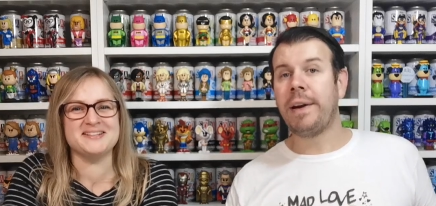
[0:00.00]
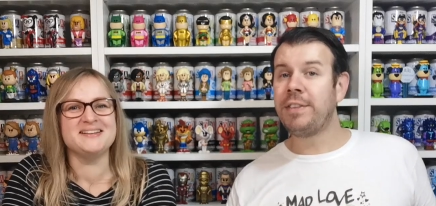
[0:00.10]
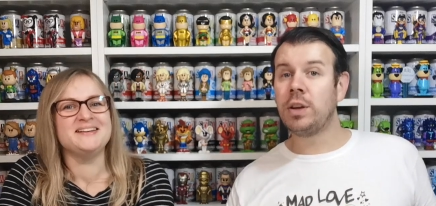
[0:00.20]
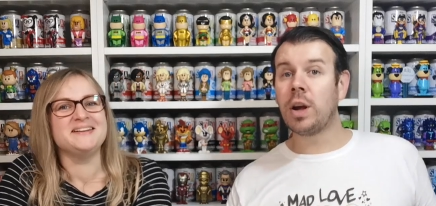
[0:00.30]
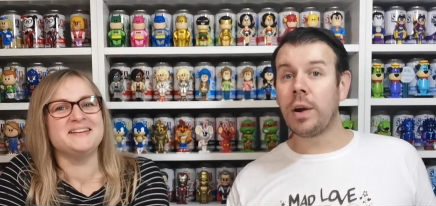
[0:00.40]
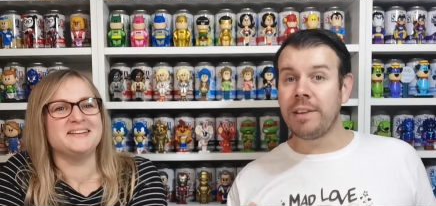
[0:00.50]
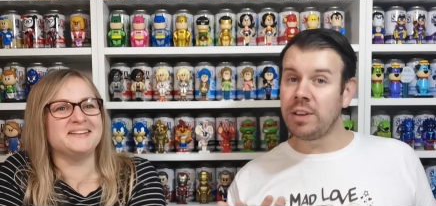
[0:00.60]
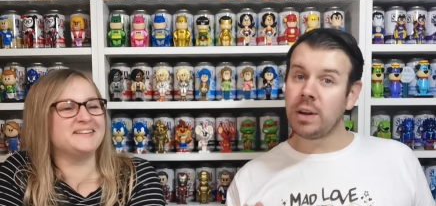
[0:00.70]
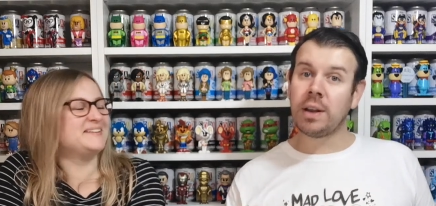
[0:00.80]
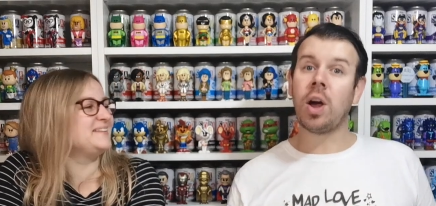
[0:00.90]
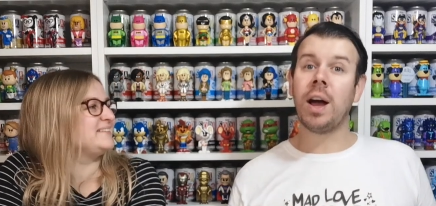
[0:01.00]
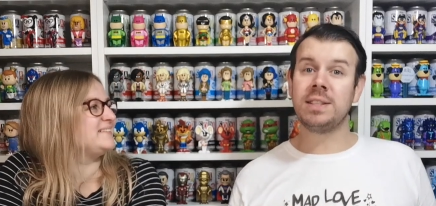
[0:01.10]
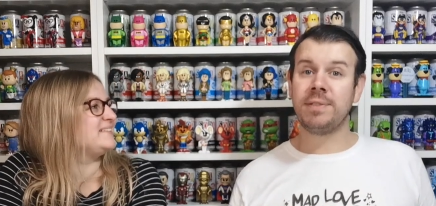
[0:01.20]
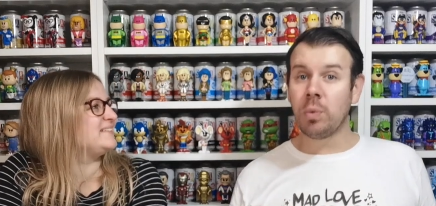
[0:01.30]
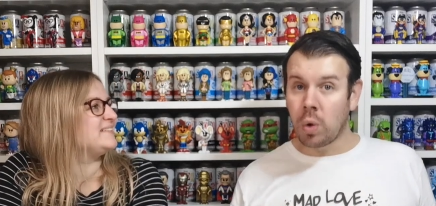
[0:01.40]
Speaker 1: Well, if you go, if you
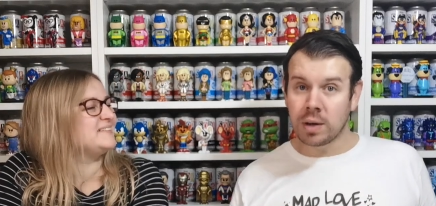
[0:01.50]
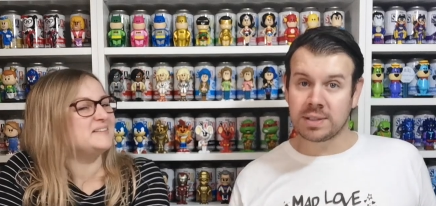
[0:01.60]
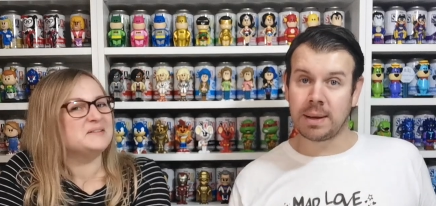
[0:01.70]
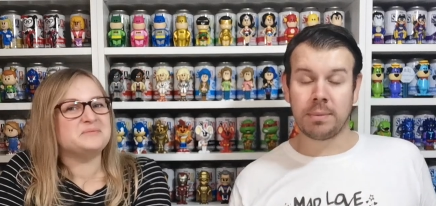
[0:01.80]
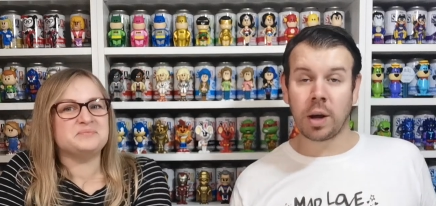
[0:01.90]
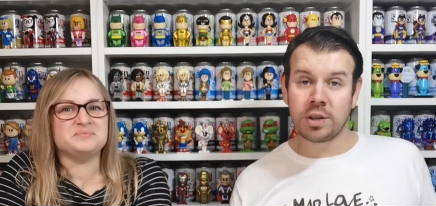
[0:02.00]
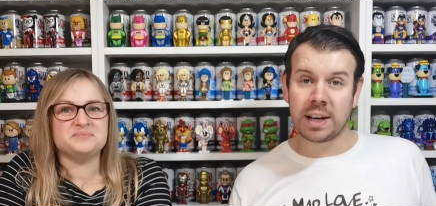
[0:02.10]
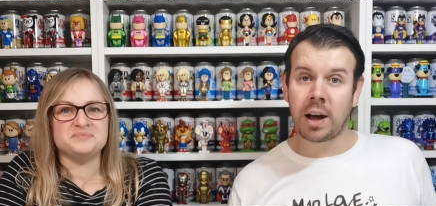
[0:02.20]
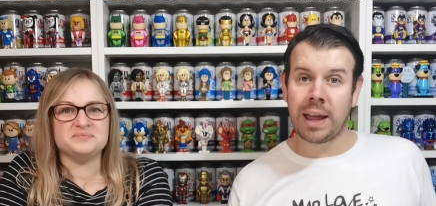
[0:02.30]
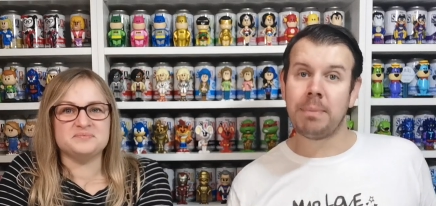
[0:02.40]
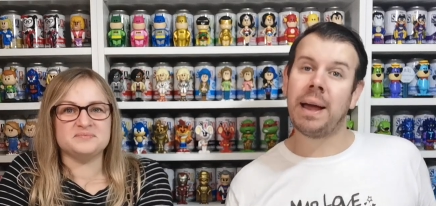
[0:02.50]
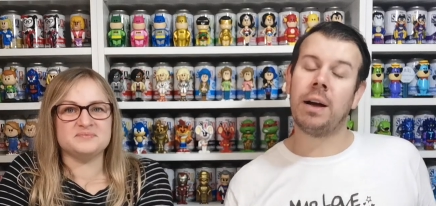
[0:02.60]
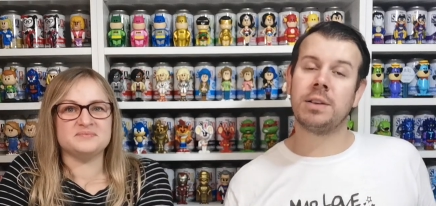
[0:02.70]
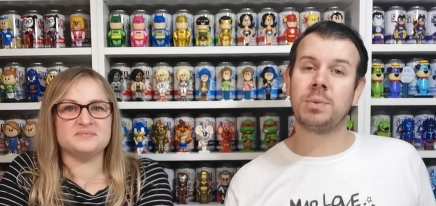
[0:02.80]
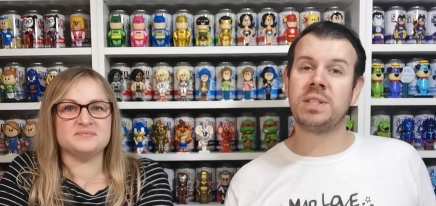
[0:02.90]
guys, if you want some, go check our eBay
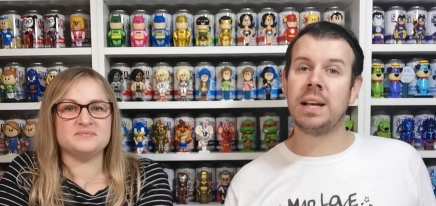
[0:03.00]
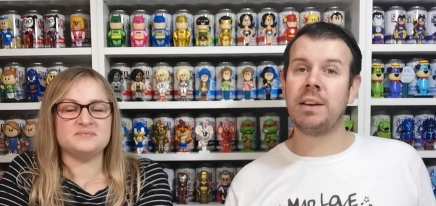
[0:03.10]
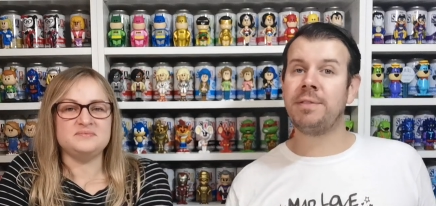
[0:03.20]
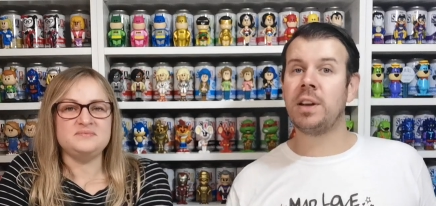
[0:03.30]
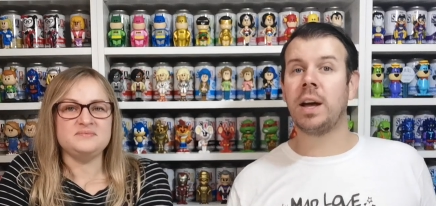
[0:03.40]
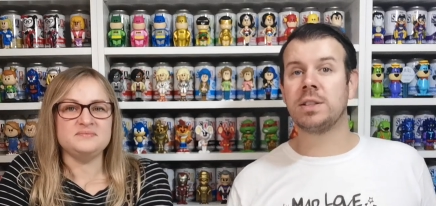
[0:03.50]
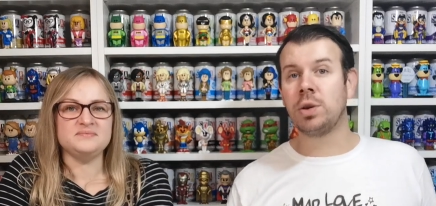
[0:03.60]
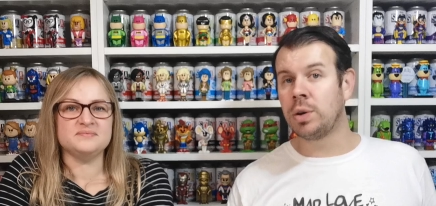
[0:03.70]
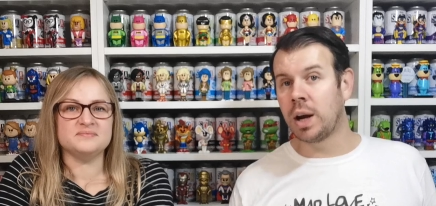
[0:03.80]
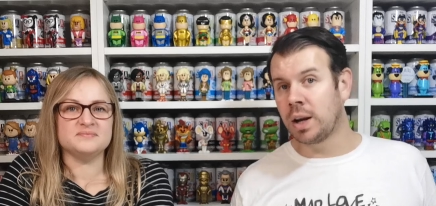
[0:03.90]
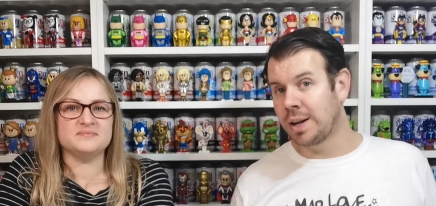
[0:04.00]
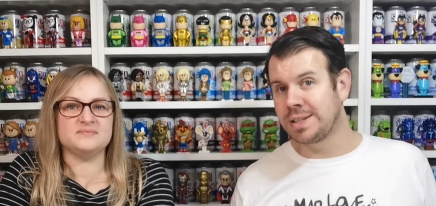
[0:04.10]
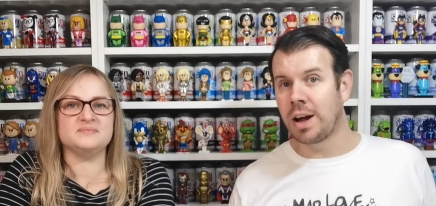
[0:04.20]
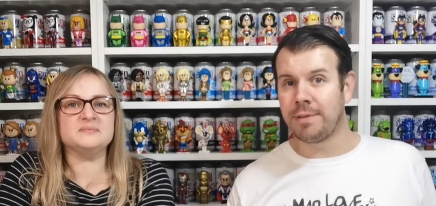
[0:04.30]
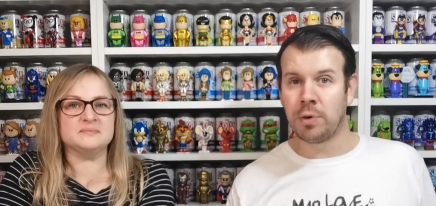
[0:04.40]
out because we sell them for like two ninety nine,
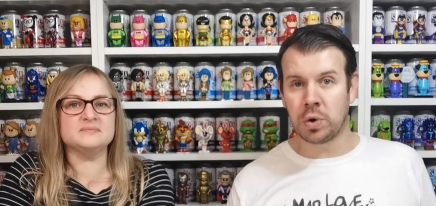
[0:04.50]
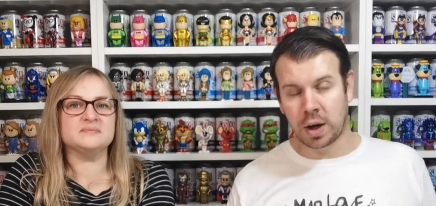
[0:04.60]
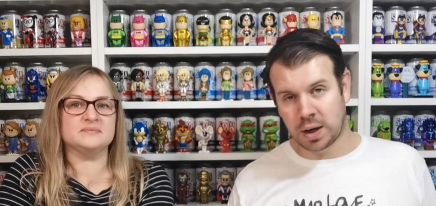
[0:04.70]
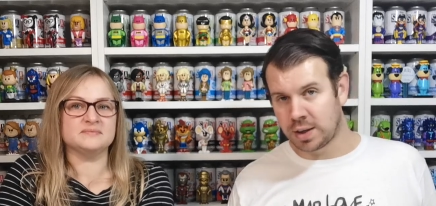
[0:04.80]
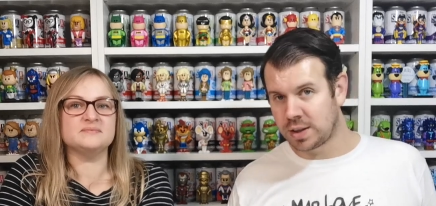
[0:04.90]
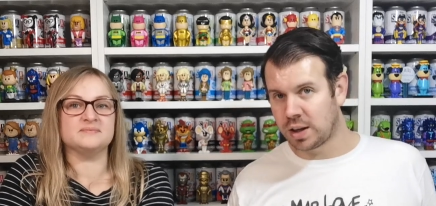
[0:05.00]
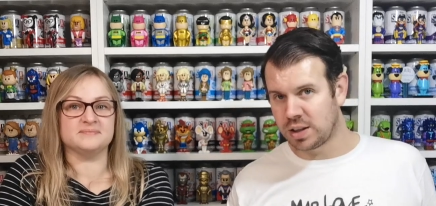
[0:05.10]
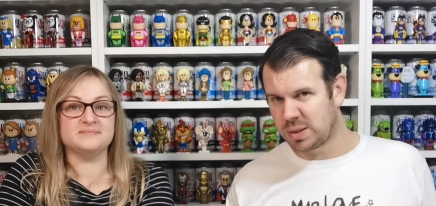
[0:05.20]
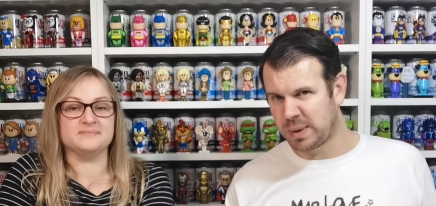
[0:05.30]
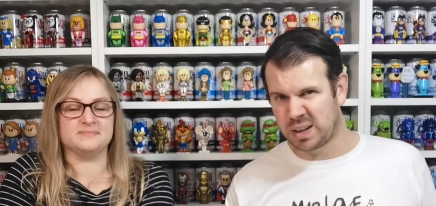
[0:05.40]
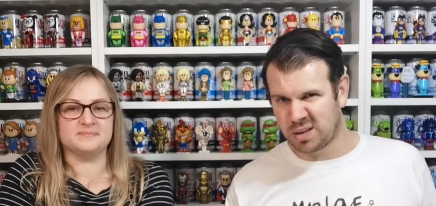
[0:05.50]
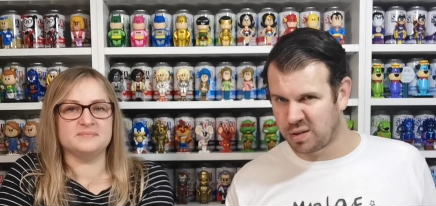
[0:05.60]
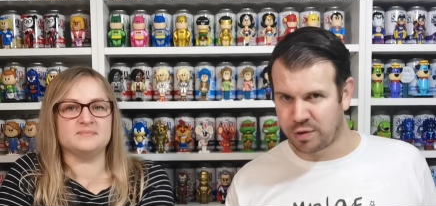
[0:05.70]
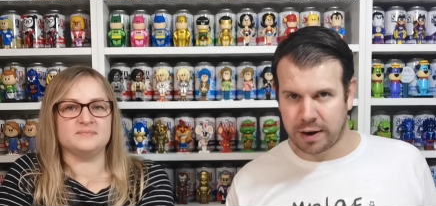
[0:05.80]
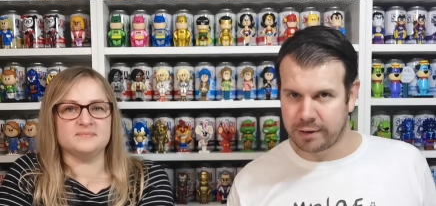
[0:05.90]
start mm. four ninety nine, start depending on
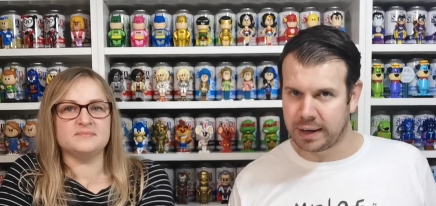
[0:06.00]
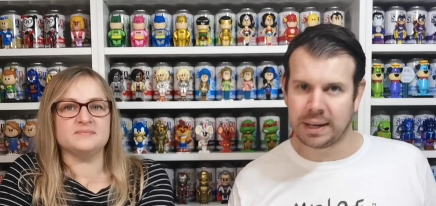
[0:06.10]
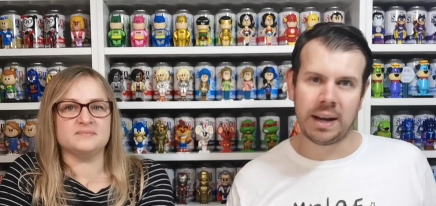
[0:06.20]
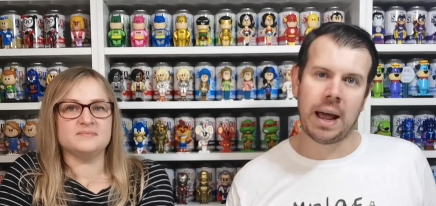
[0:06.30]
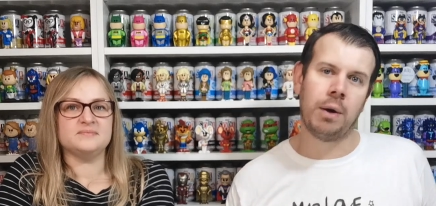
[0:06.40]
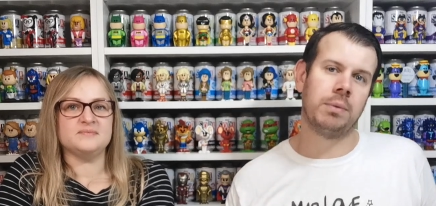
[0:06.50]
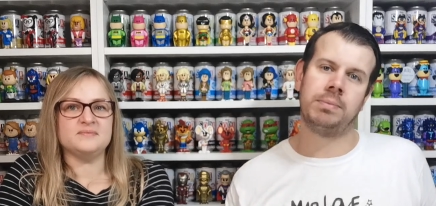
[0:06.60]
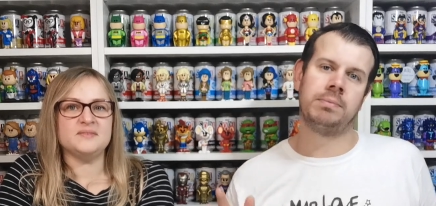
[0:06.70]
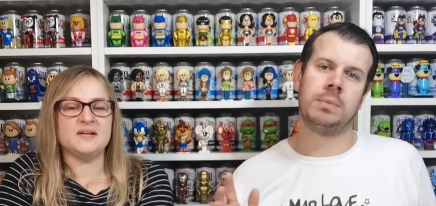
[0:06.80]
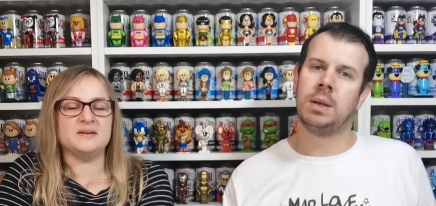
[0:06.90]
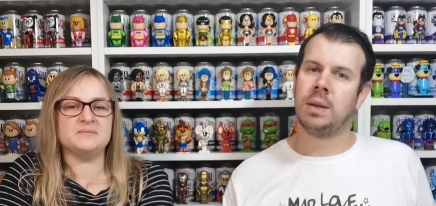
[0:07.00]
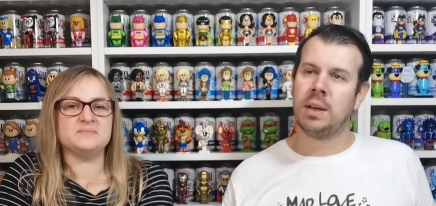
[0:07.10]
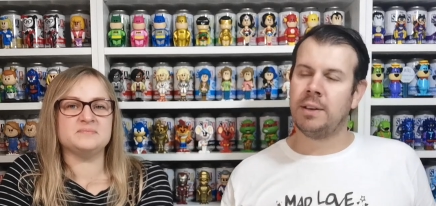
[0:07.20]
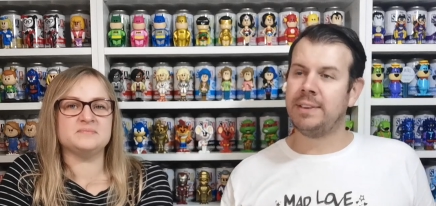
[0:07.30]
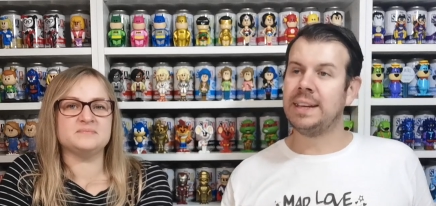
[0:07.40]
the rarity and how yeah
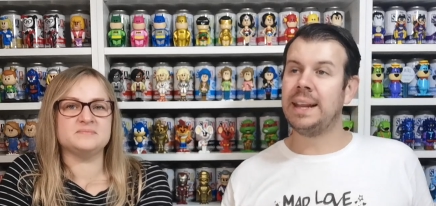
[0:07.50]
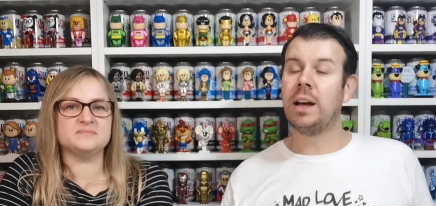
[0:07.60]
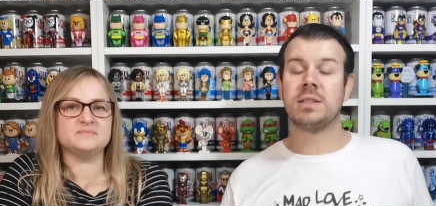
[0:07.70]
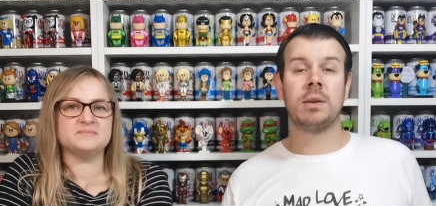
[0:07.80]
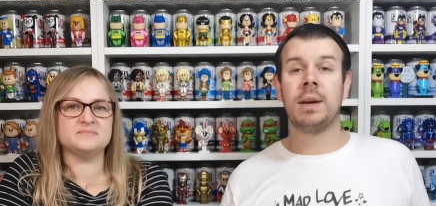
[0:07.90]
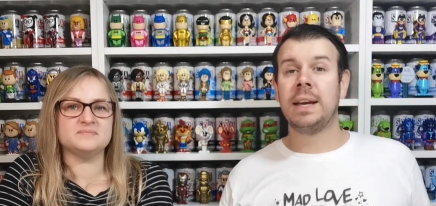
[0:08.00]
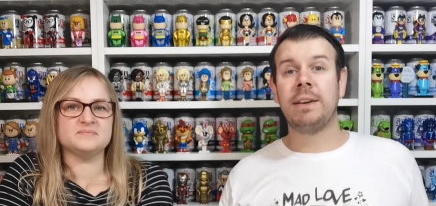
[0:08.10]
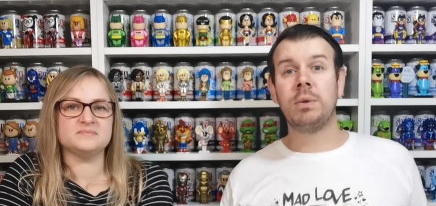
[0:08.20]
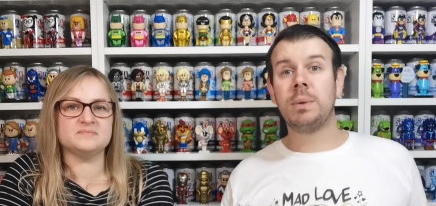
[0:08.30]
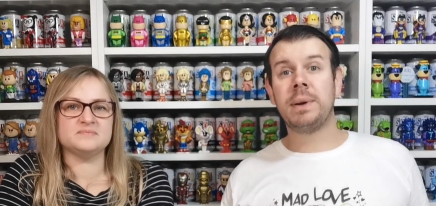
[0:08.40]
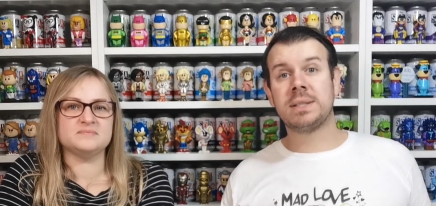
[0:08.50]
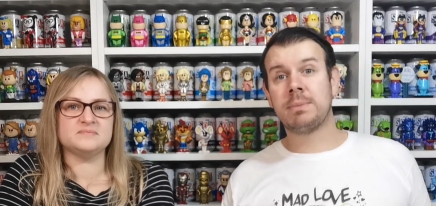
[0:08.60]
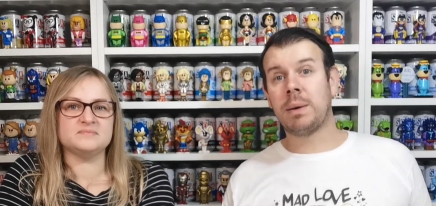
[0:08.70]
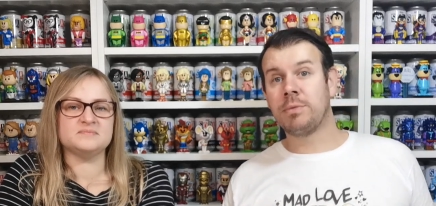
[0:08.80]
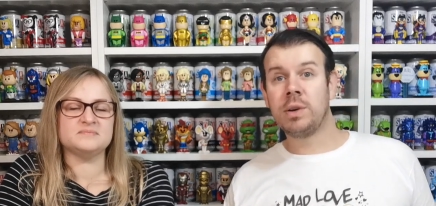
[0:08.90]
thing it is. So if you want to pick
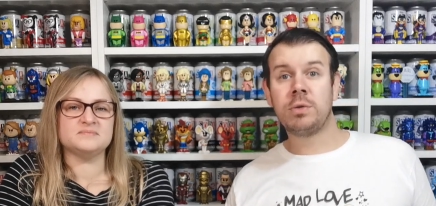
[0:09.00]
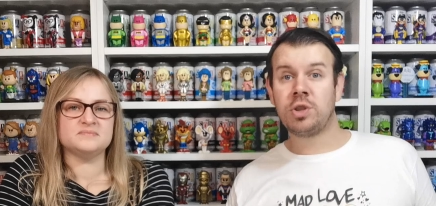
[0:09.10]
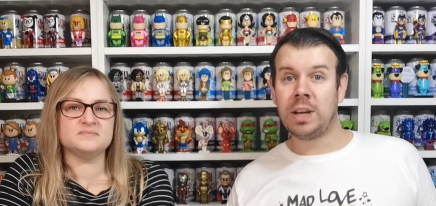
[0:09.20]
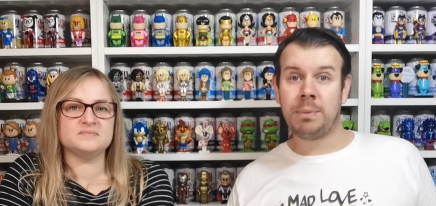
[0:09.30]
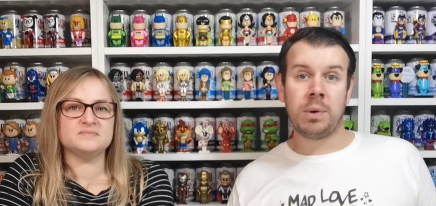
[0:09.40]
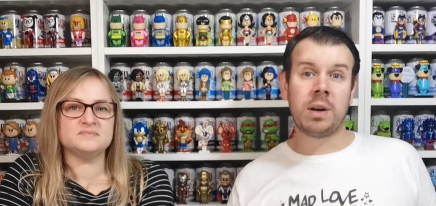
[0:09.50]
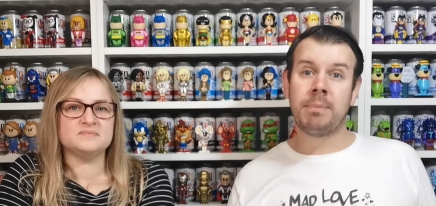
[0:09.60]
some up real cheap, we